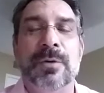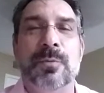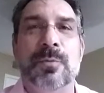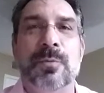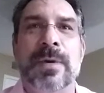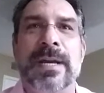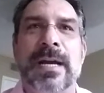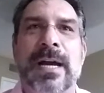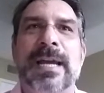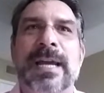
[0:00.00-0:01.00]
when
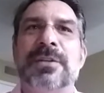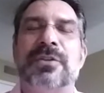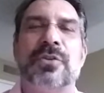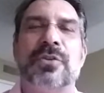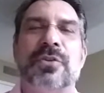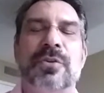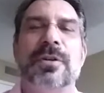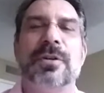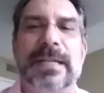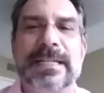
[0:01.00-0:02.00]
I
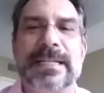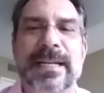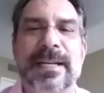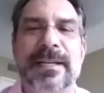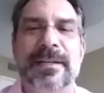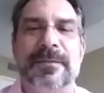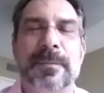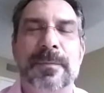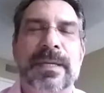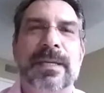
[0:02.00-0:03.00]
internalized that idea from
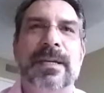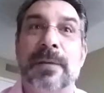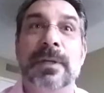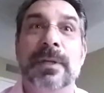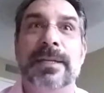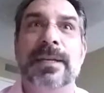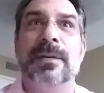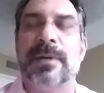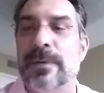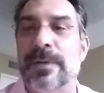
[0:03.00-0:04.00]
Pia, and I really did
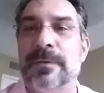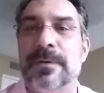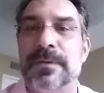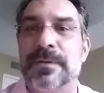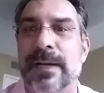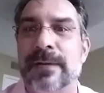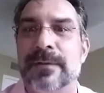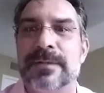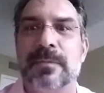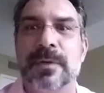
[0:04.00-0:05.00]
it when I went through the
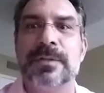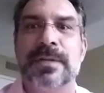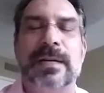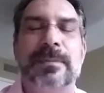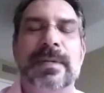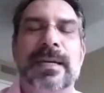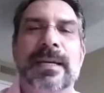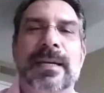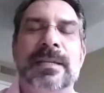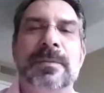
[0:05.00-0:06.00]
survivors workshop at
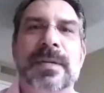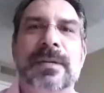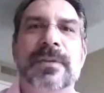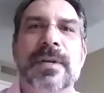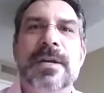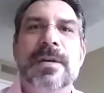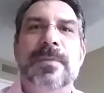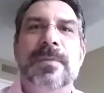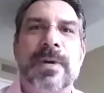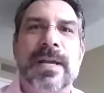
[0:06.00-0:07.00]
the Meadows,
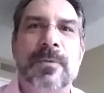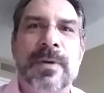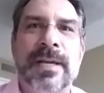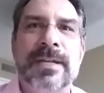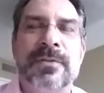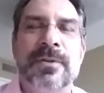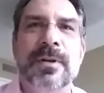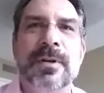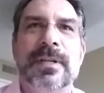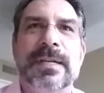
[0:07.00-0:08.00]
but when I
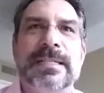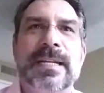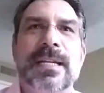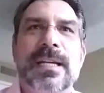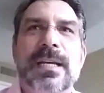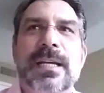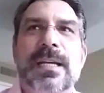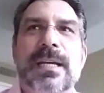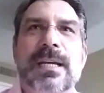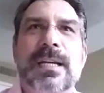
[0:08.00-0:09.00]
internalized that,
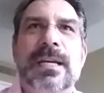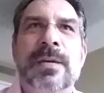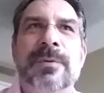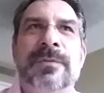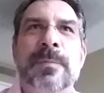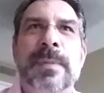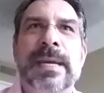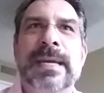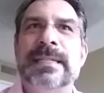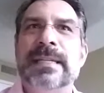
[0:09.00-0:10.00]
it was
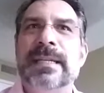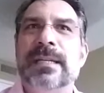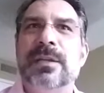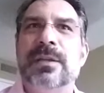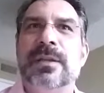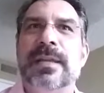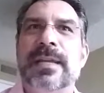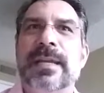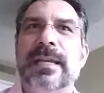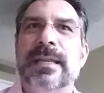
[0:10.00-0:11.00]
amazing
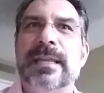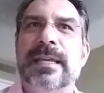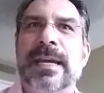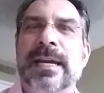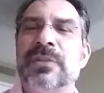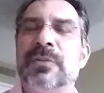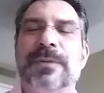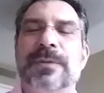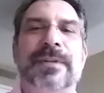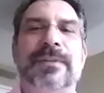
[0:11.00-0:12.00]
the actual
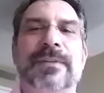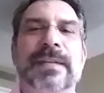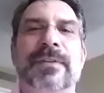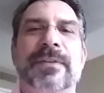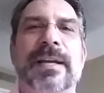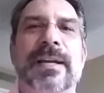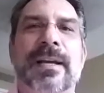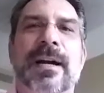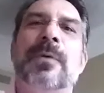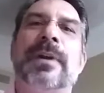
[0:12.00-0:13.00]
success that I
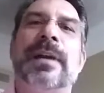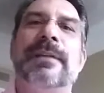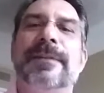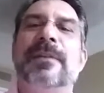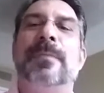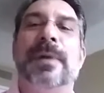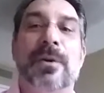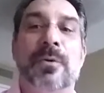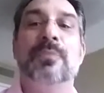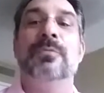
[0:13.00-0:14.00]
got when I felt my
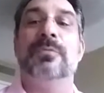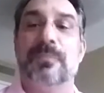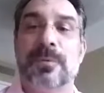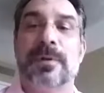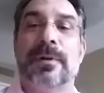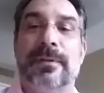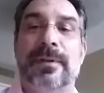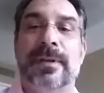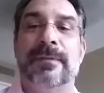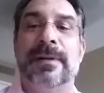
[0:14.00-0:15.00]
own worth
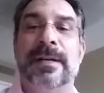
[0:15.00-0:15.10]
and value.